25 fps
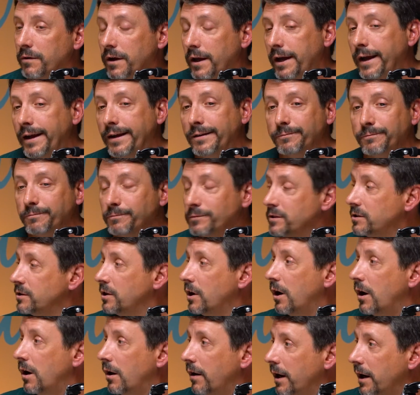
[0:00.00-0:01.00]
hey,
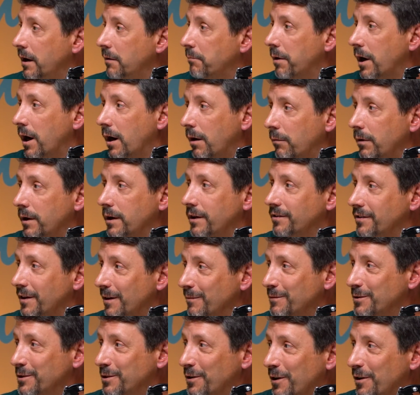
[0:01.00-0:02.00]
sorry, probably some
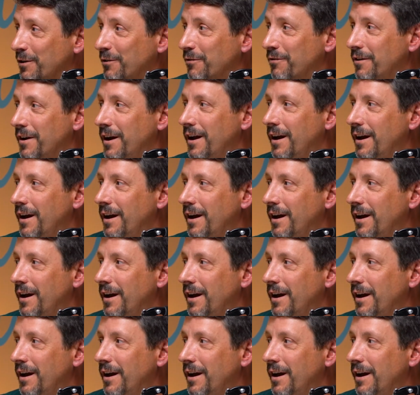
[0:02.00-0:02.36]
sort of